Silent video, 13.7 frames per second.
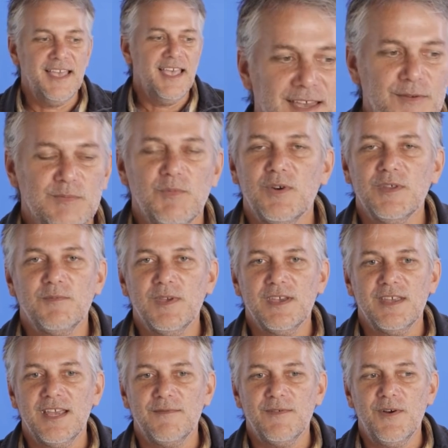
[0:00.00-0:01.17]
It was more than we could
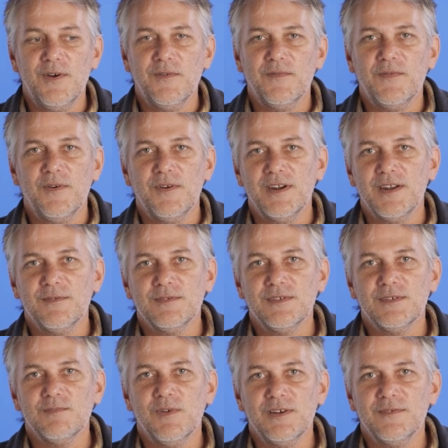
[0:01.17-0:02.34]
ever hope for, and it was
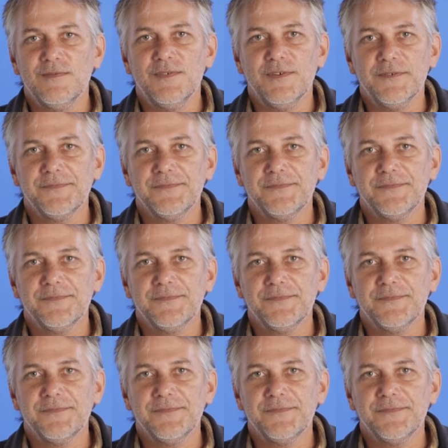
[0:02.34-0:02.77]
just wonderful.